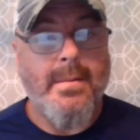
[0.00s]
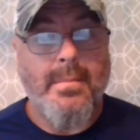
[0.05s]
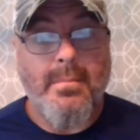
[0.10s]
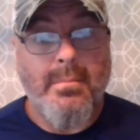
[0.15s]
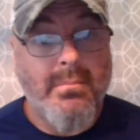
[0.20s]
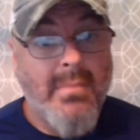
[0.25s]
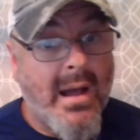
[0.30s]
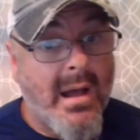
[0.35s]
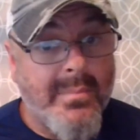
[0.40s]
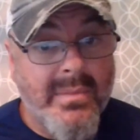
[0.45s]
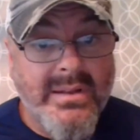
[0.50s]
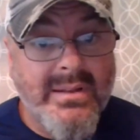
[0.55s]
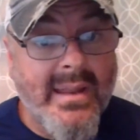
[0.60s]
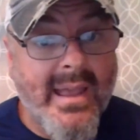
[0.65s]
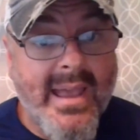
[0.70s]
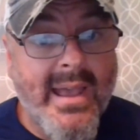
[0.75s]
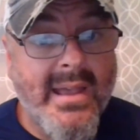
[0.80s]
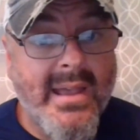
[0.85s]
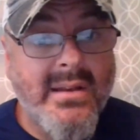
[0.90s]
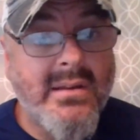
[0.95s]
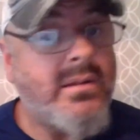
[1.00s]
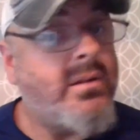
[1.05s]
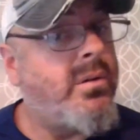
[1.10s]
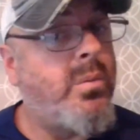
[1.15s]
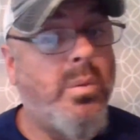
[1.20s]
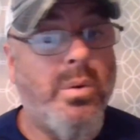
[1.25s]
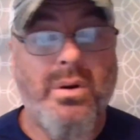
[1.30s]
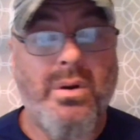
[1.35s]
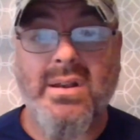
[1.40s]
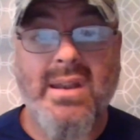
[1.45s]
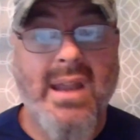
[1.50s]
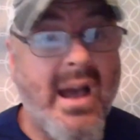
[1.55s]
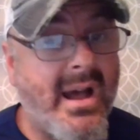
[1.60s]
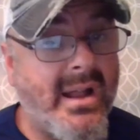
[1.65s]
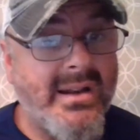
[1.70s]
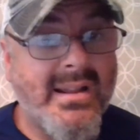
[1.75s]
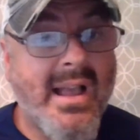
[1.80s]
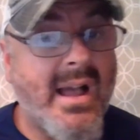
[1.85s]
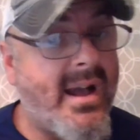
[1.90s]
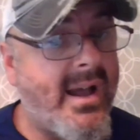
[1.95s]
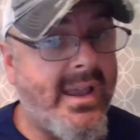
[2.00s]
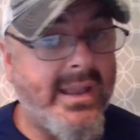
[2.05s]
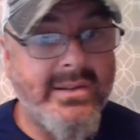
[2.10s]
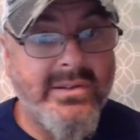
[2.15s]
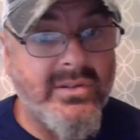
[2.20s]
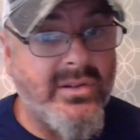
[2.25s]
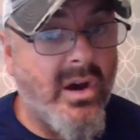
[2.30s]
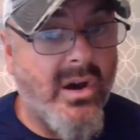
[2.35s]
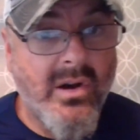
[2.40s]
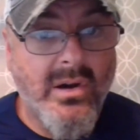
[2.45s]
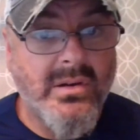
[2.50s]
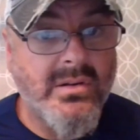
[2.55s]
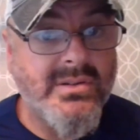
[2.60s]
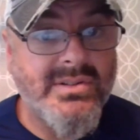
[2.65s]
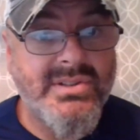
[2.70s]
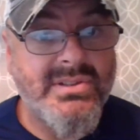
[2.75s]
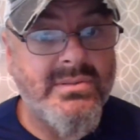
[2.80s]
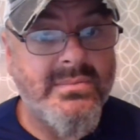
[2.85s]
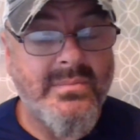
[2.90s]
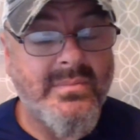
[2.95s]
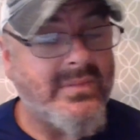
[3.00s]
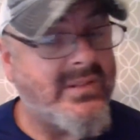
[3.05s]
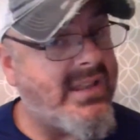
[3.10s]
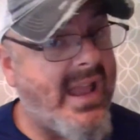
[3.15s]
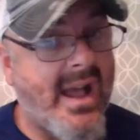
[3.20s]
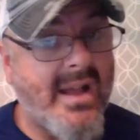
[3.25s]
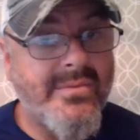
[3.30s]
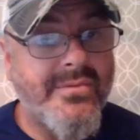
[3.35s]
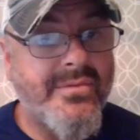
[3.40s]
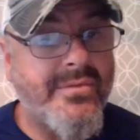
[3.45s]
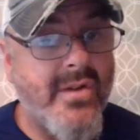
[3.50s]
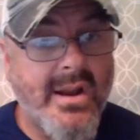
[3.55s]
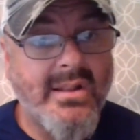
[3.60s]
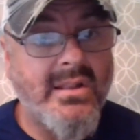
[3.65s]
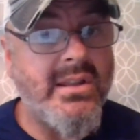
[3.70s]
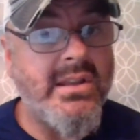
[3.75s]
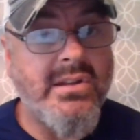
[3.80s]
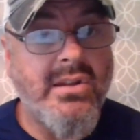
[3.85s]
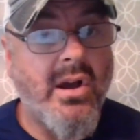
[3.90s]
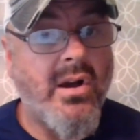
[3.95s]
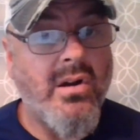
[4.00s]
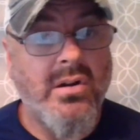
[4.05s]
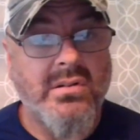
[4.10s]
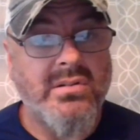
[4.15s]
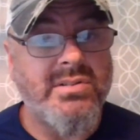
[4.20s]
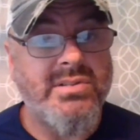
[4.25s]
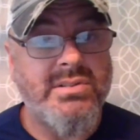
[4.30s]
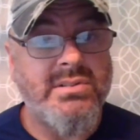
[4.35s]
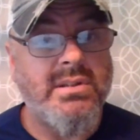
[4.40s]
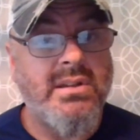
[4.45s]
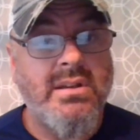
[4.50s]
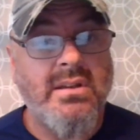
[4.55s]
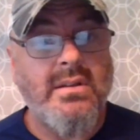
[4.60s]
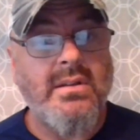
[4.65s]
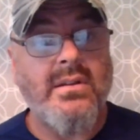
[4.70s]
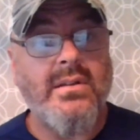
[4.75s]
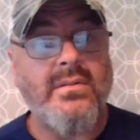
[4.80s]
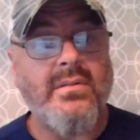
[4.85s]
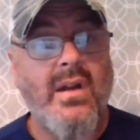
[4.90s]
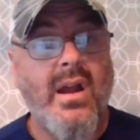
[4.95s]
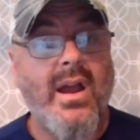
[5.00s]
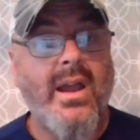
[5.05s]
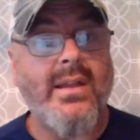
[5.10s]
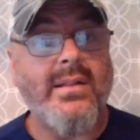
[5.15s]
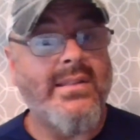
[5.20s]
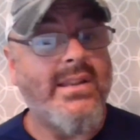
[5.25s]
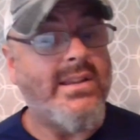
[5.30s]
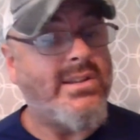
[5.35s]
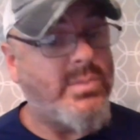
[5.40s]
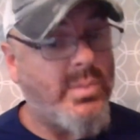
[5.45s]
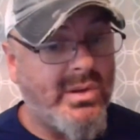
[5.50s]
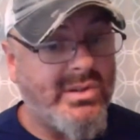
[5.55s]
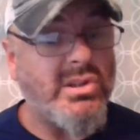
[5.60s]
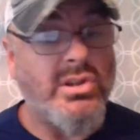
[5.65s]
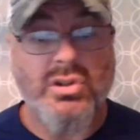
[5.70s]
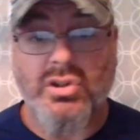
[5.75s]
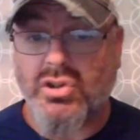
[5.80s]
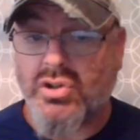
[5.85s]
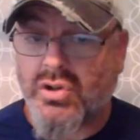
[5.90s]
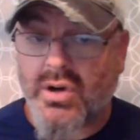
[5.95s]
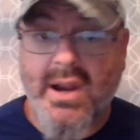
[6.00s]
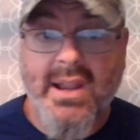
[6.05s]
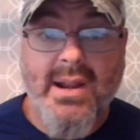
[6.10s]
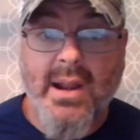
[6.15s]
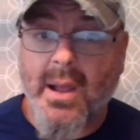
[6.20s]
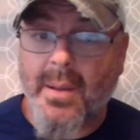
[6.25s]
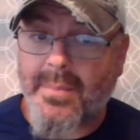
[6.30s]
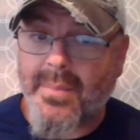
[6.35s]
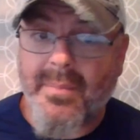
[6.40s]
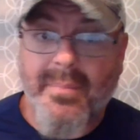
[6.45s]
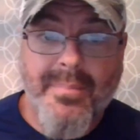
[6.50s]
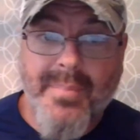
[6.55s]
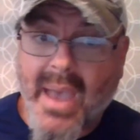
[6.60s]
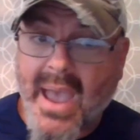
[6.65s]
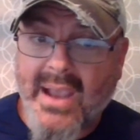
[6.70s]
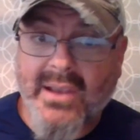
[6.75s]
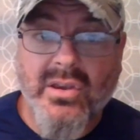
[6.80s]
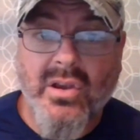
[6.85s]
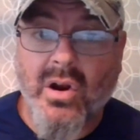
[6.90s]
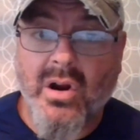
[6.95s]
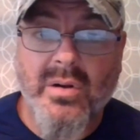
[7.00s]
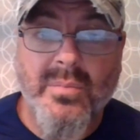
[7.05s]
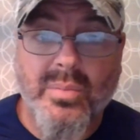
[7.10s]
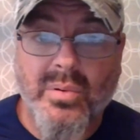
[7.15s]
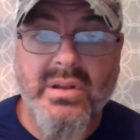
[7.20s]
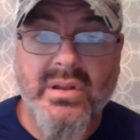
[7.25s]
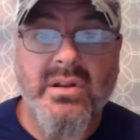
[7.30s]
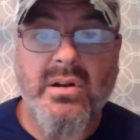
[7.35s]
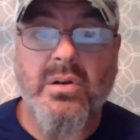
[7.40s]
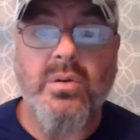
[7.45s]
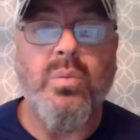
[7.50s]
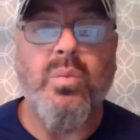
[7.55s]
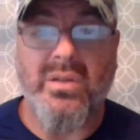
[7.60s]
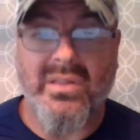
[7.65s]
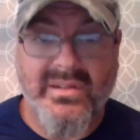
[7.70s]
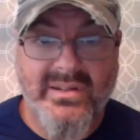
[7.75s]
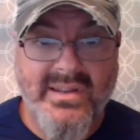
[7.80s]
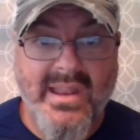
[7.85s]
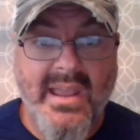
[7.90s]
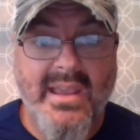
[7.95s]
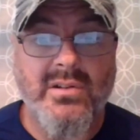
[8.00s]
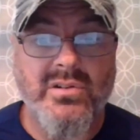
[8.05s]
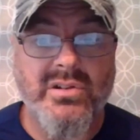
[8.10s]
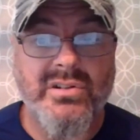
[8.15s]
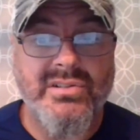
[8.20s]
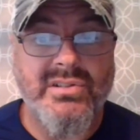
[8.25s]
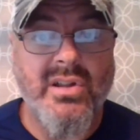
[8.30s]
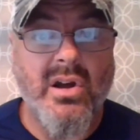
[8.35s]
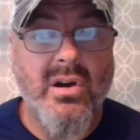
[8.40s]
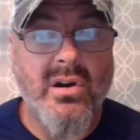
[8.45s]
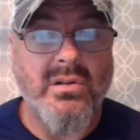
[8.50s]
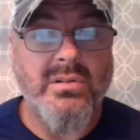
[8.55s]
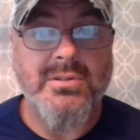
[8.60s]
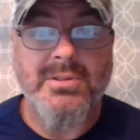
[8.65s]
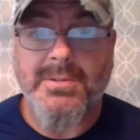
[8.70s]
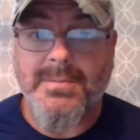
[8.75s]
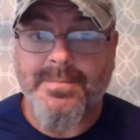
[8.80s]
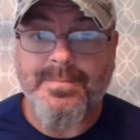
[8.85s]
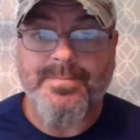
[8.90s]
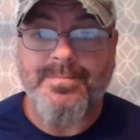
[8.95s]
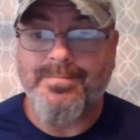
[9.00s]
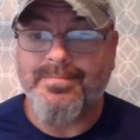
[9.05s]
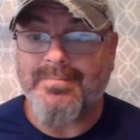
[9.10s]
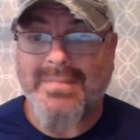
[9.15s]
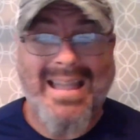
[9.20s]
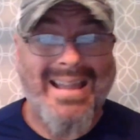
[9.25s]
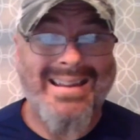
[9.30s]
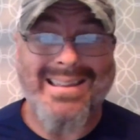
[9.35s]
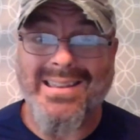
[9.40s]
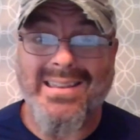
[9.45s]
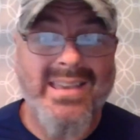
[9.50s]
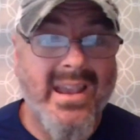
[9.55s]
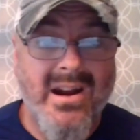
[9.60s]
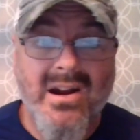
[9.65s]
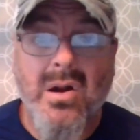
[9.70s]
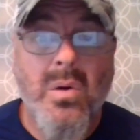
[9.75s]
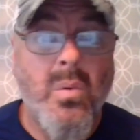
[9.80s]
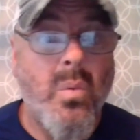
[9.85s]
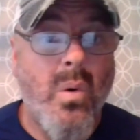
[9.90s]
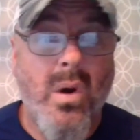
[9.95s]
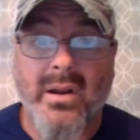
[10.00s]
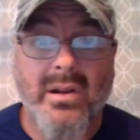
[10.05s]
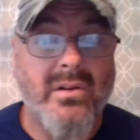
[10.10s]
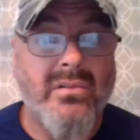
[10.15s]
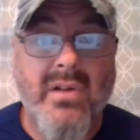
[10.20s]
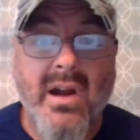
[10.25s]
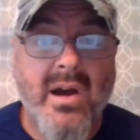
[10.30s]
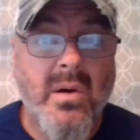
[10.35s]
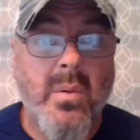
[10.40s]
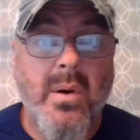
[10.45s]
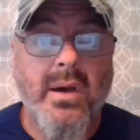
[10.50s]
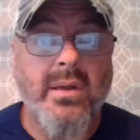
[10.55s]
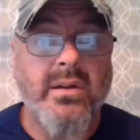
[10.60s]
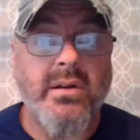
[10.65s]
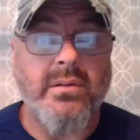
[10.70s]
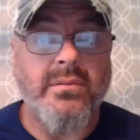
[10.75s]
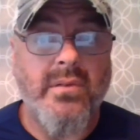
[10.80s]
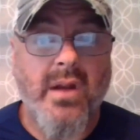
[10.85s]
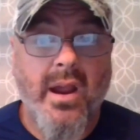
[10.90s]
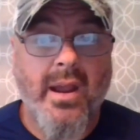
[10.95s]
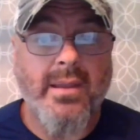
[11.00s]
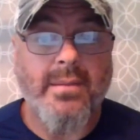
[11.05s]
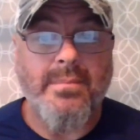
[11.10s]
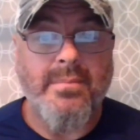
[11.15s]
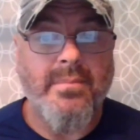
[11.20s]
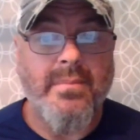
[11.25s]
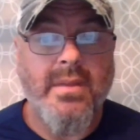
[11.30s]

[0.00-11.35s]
Mom and dad were not kind dogs, not friendly dogs, right? This was a straight up backyard breeder with dangerous dogs. I didn't care. I wanted a Rottweiler, right?